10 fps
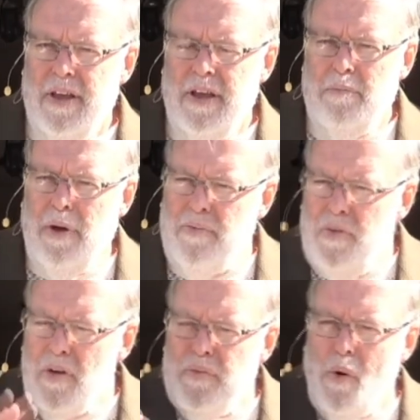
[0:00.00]
But if
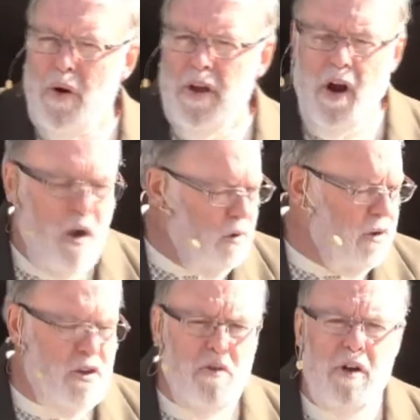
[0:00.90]
you're 40 or older,
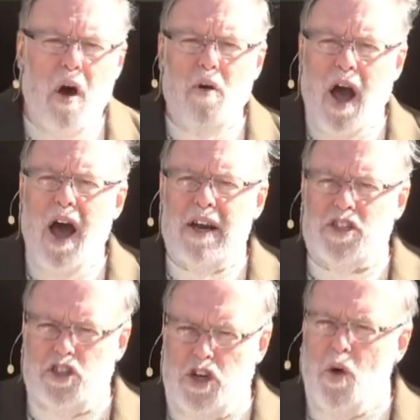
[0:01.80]
you know God
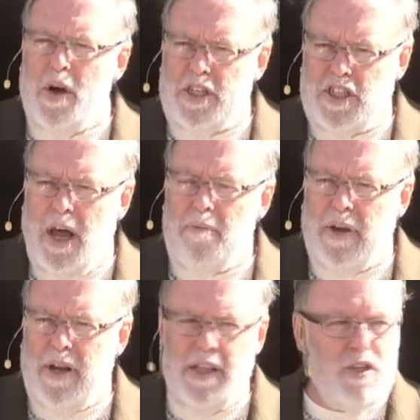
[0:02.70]
is doing
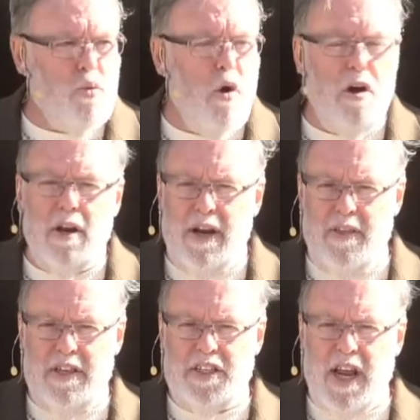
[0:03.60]
something in this world and in
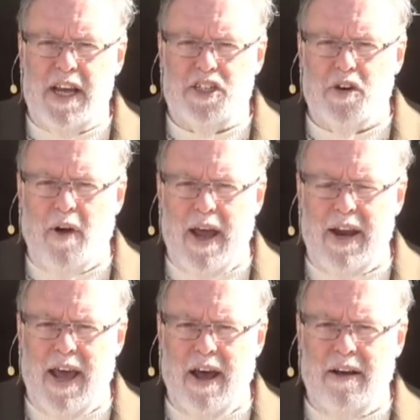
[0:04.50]
this nation right
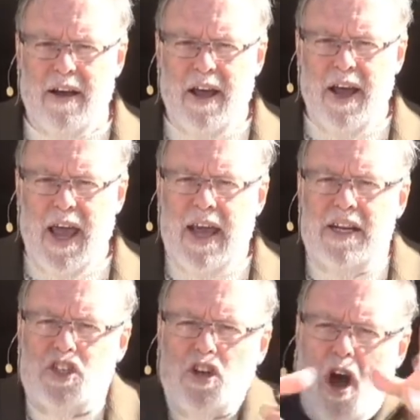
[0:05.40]
now. And
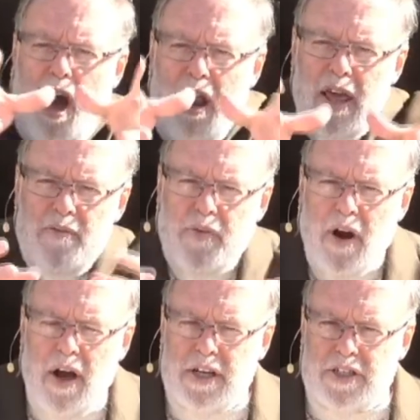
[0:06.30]
it's calling for
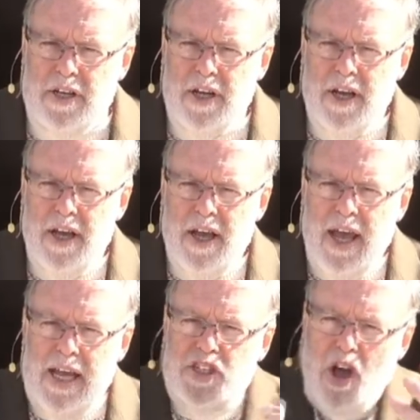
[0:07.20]
us.
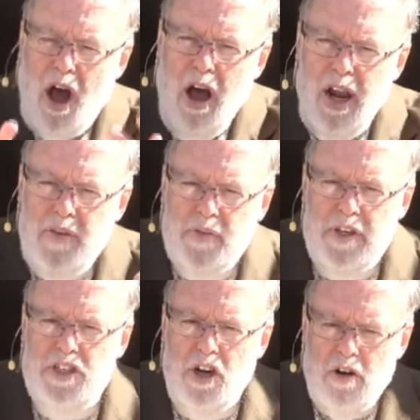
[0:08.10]
It's calling for the
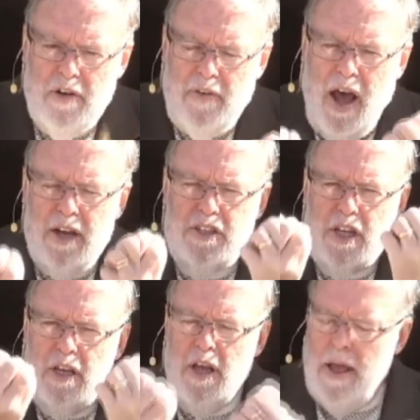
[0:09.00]
children of God to
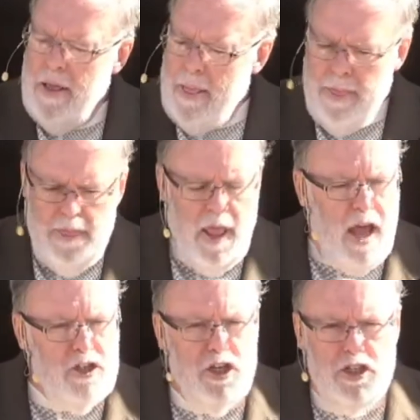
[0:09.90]

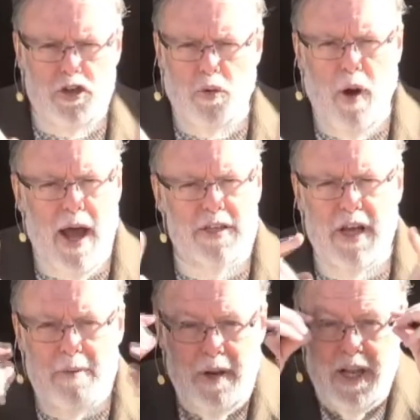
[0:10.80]
not just to rise
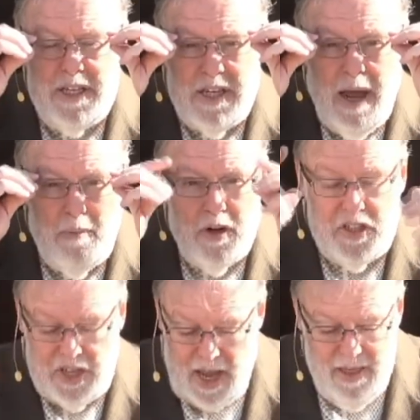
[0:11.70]
up, but listen, I'm going to
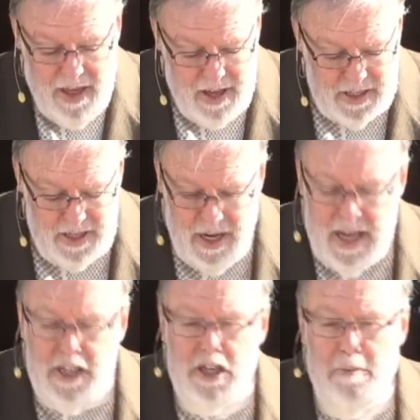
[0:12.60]
say this, it
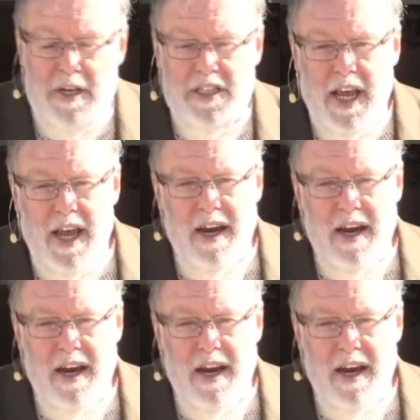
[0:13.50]
needs to be said.